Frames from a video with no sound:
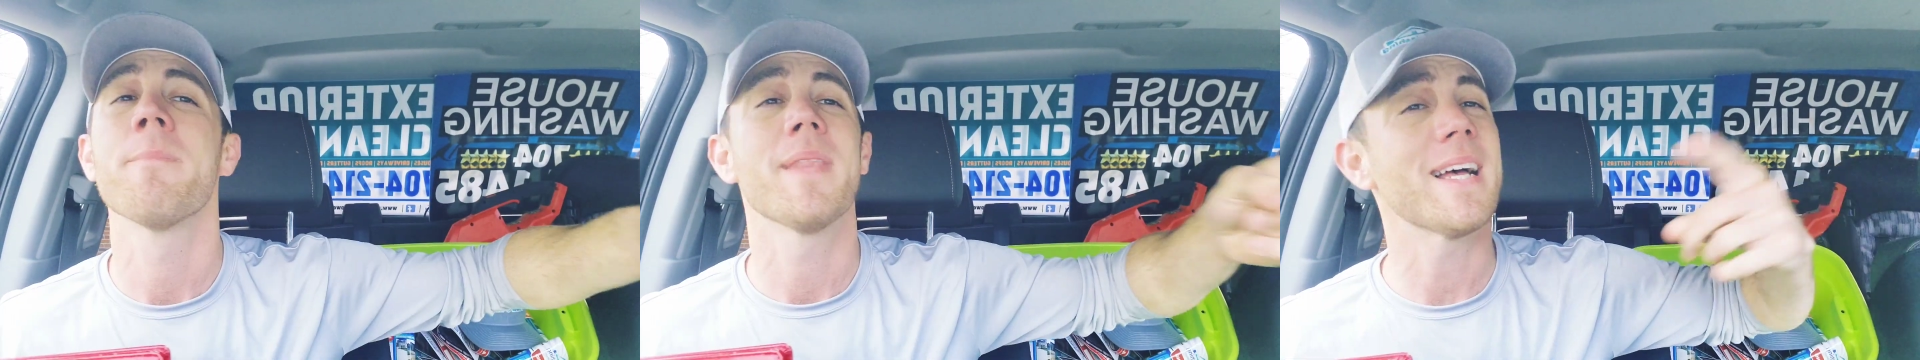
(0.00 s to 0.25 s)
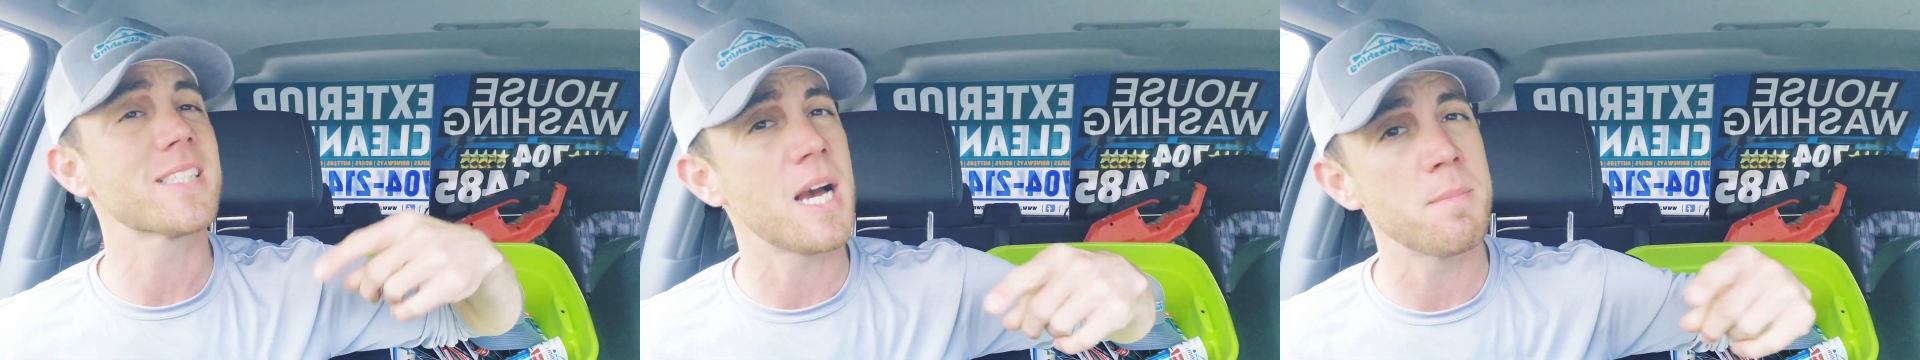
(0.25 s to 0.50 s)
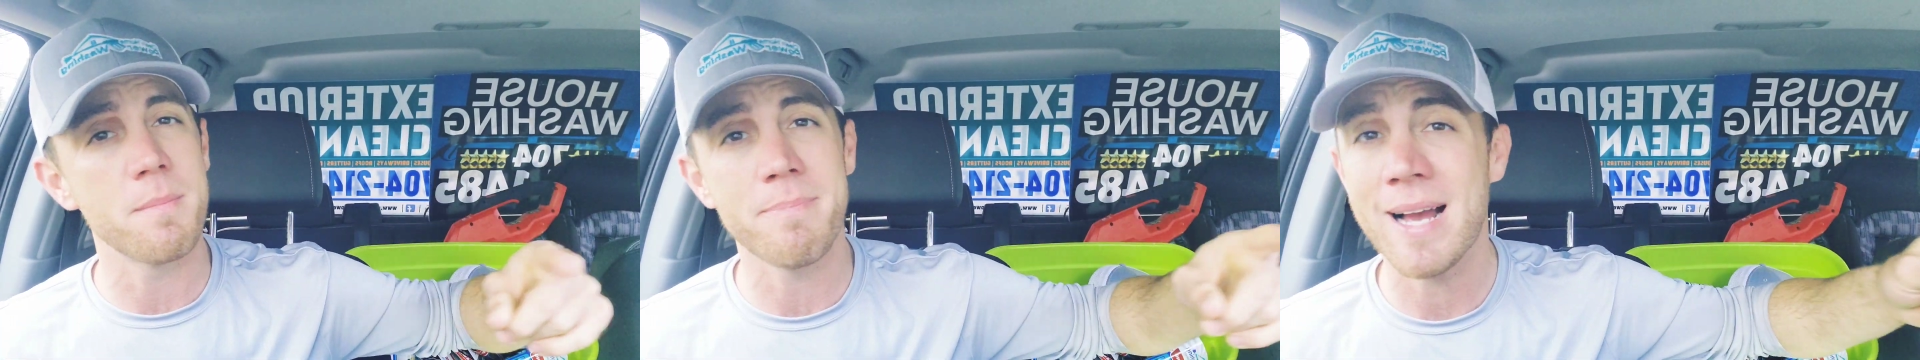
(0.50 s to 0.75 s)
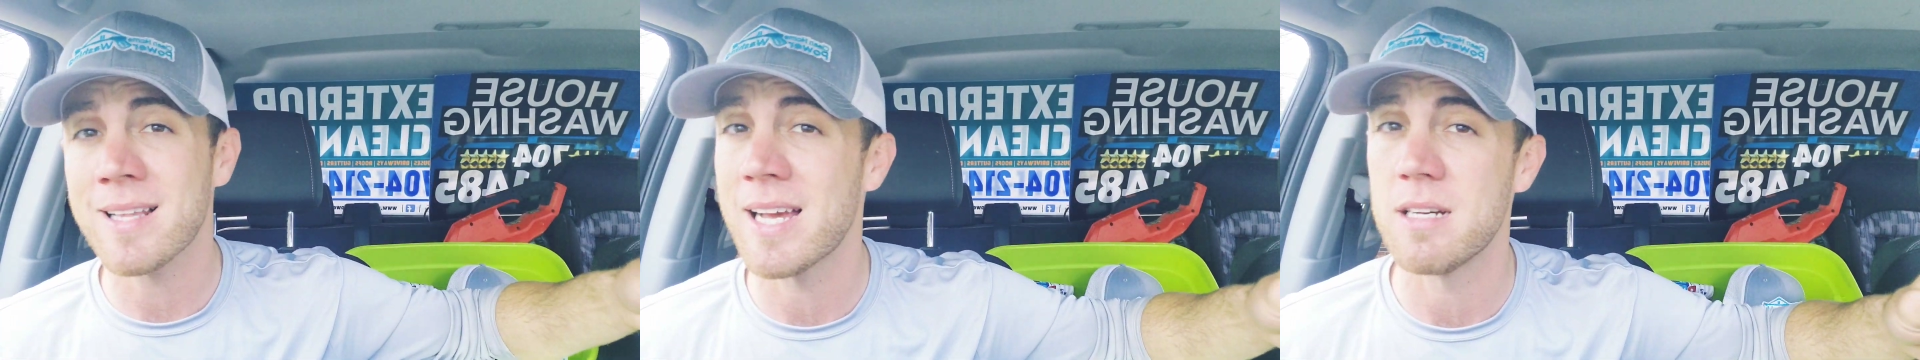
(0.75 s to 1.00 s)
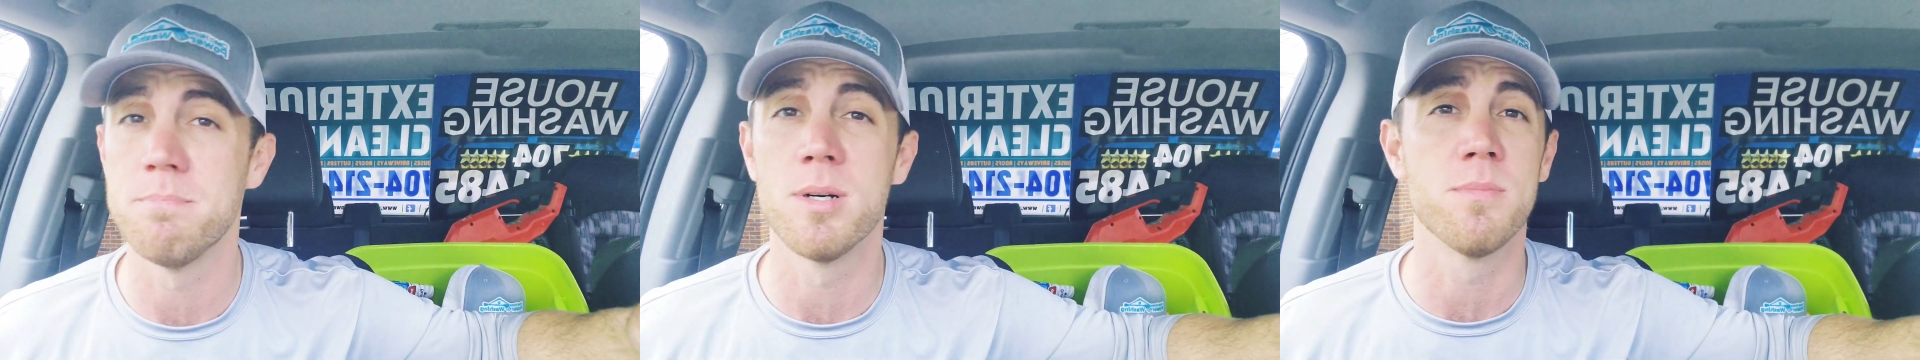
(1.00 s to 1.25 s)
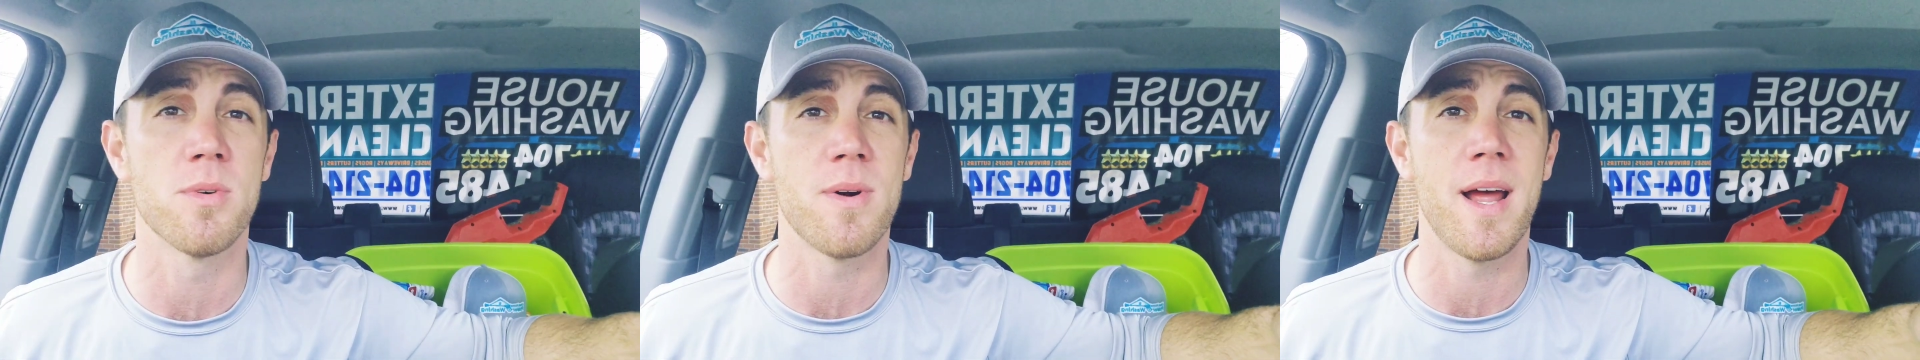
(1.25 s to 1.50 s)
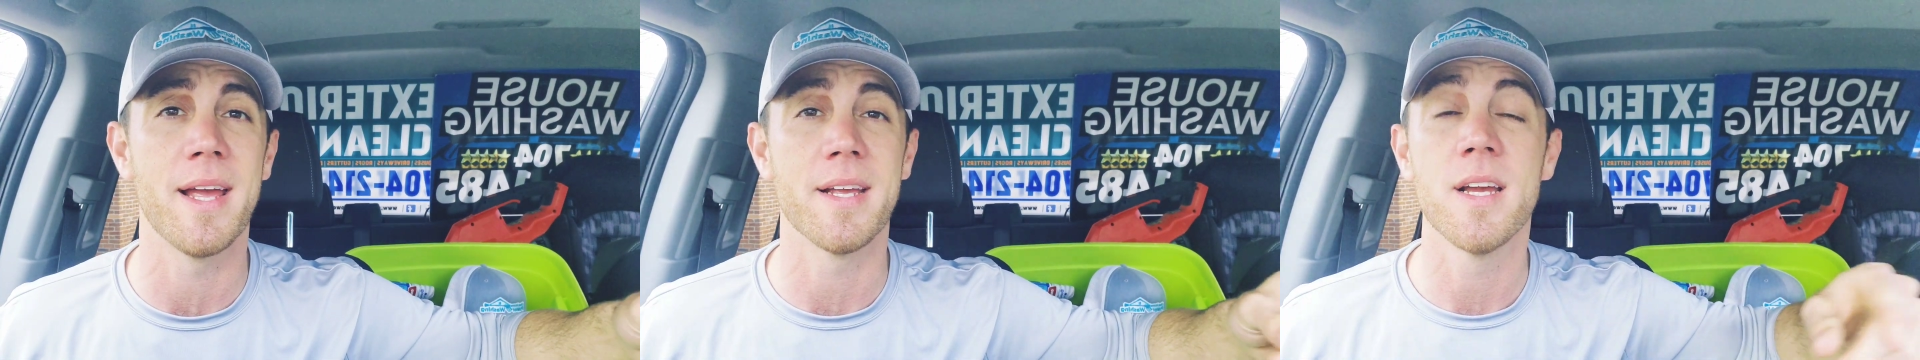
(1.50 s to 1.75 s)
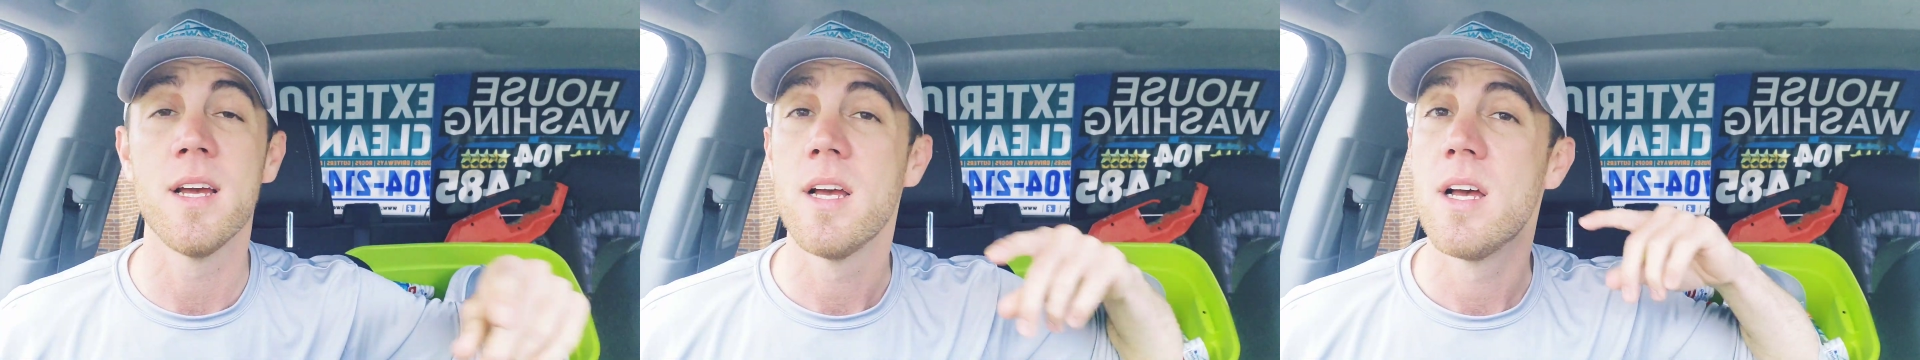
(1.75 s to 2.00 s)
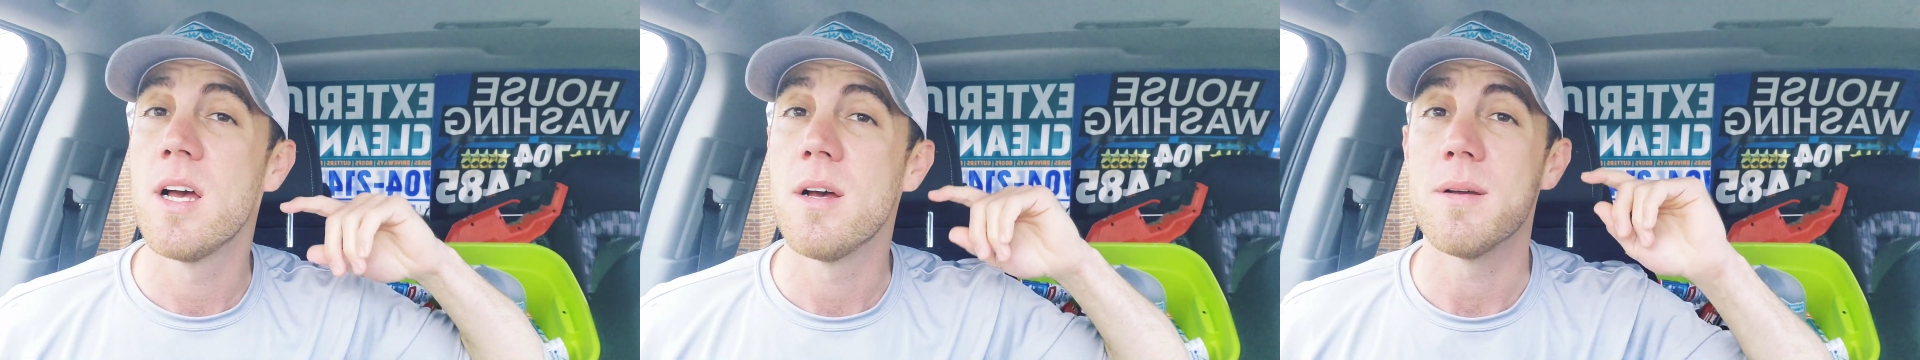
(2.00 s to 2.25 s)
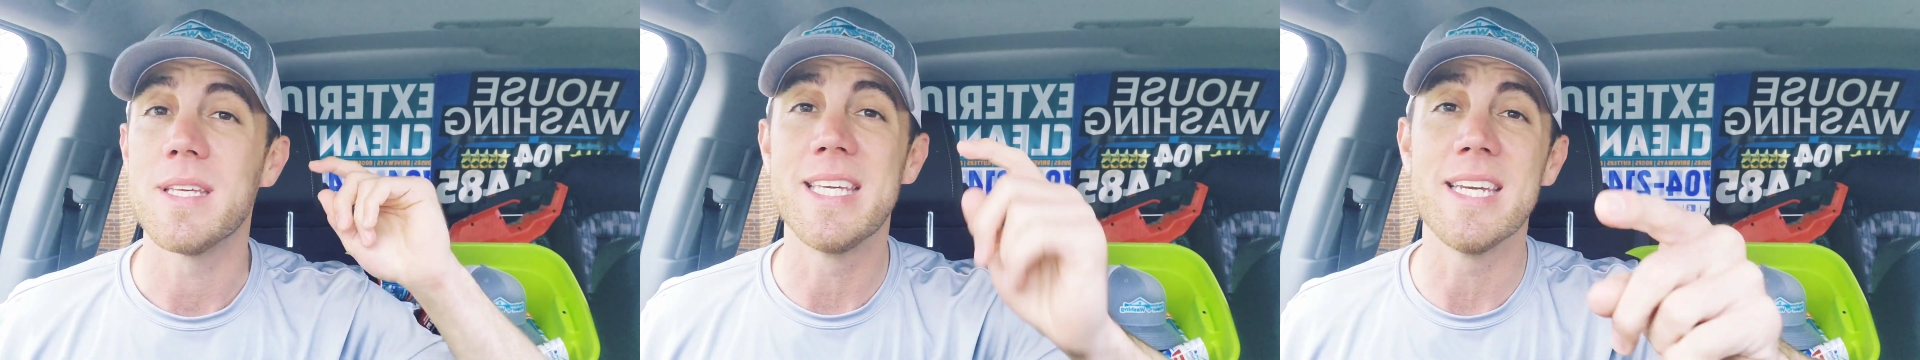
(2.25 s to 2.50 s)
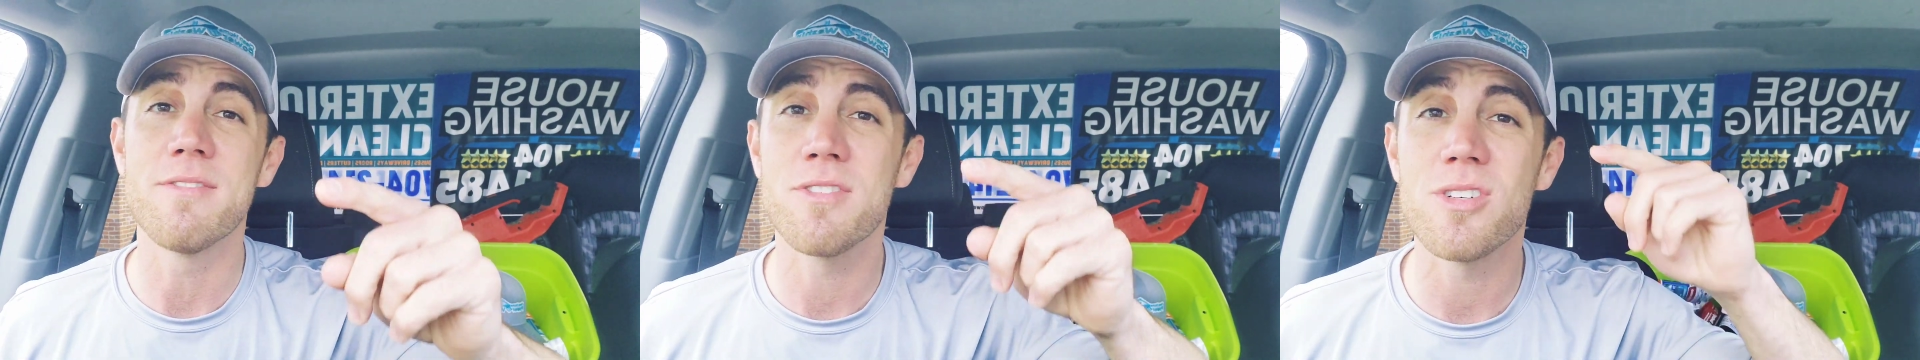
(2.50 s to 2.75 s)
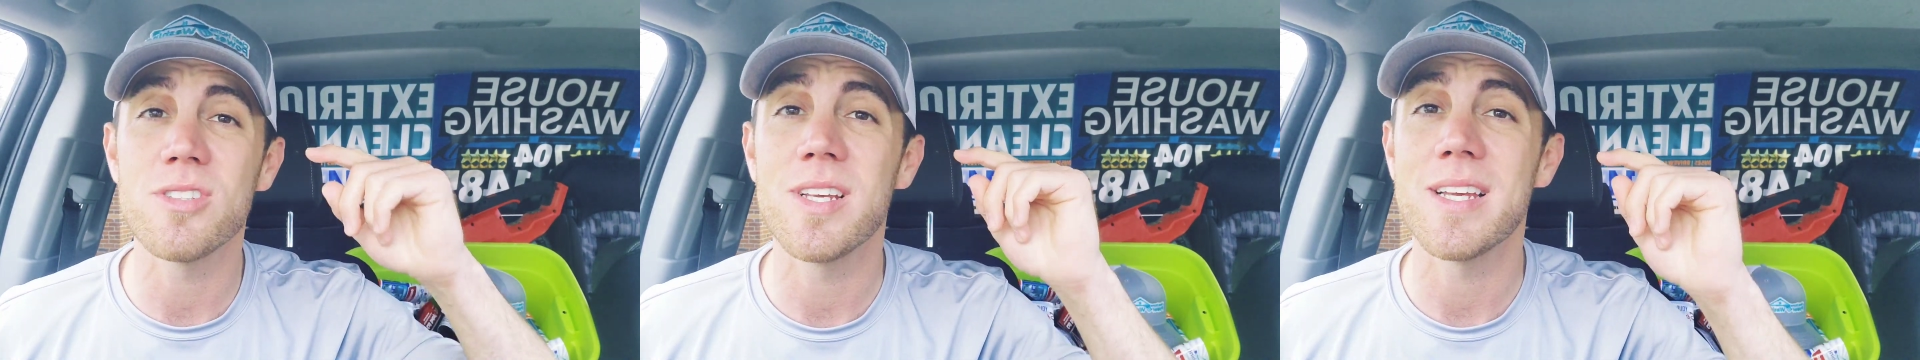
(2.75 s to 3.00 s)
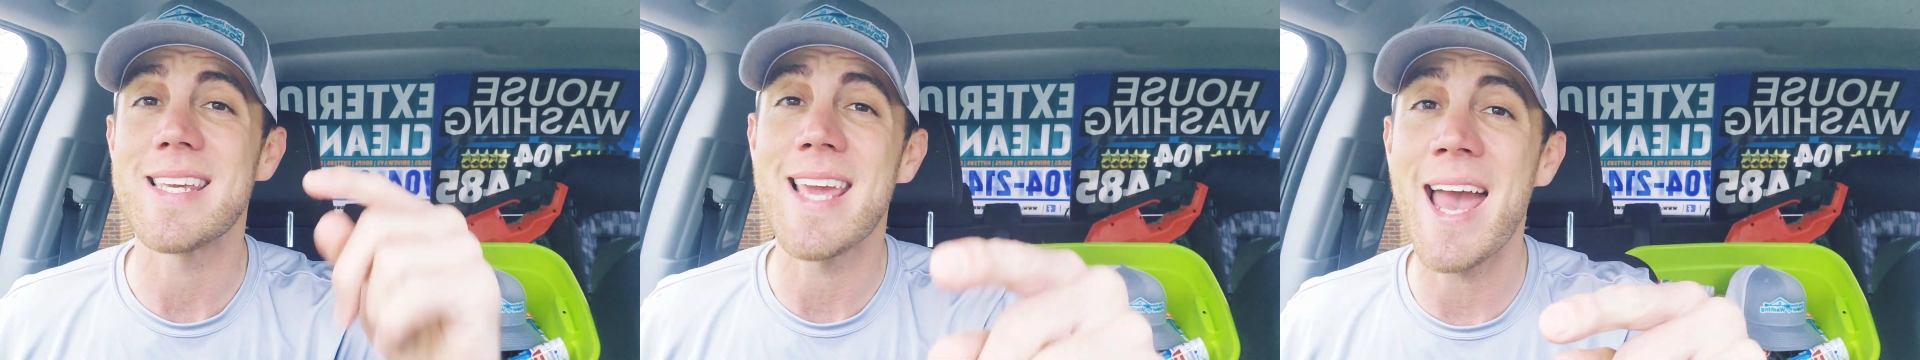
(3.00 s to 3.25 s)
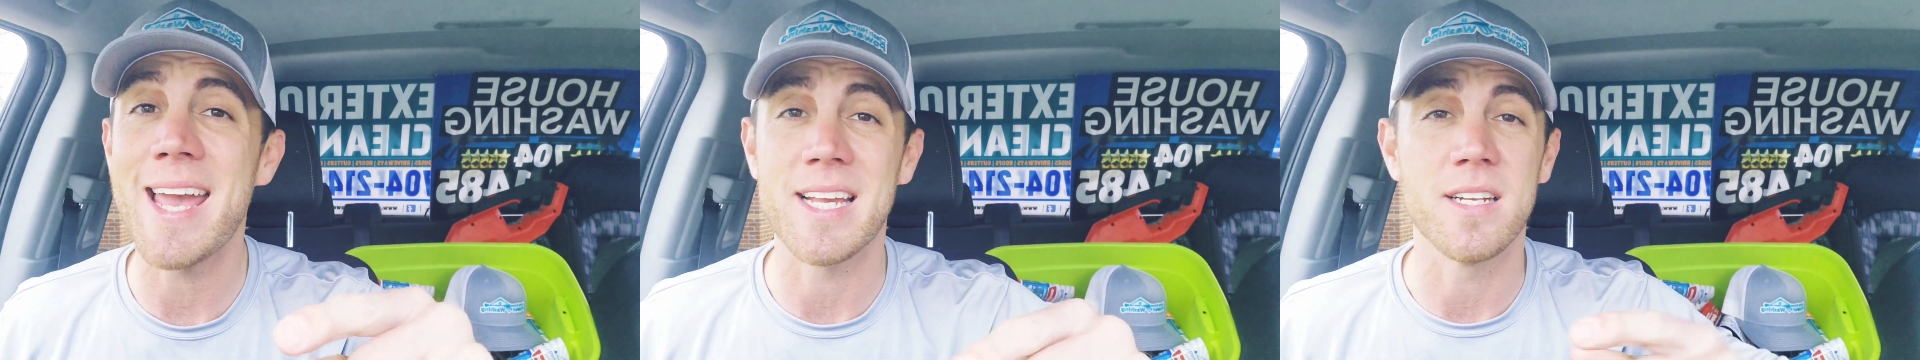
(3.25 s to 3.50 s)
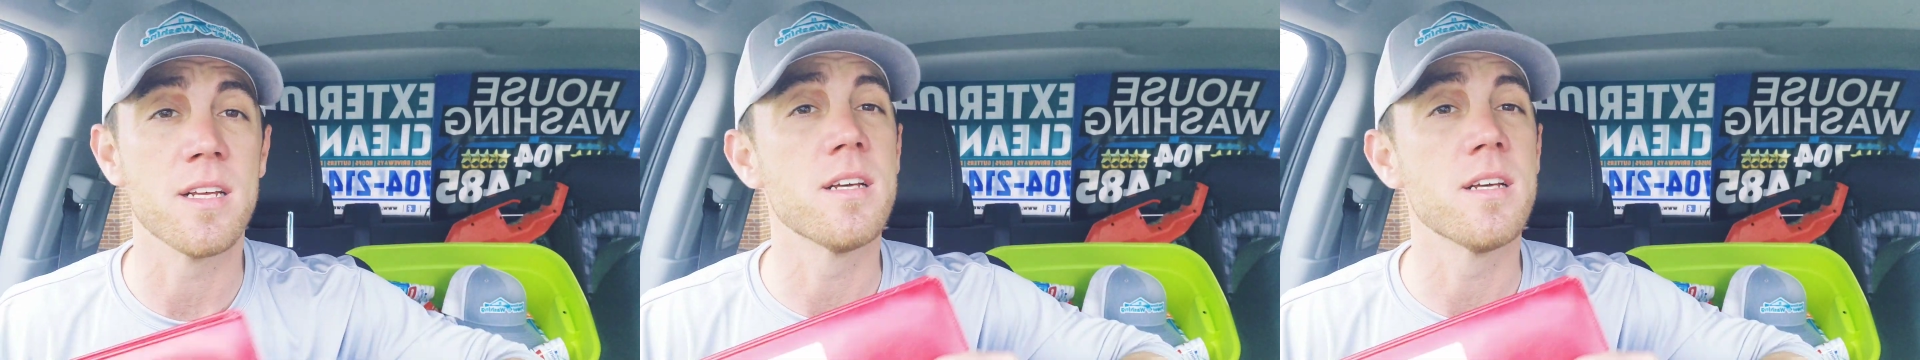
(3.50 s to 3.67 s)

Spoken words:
That's coming back like a boomerang. Givers gain.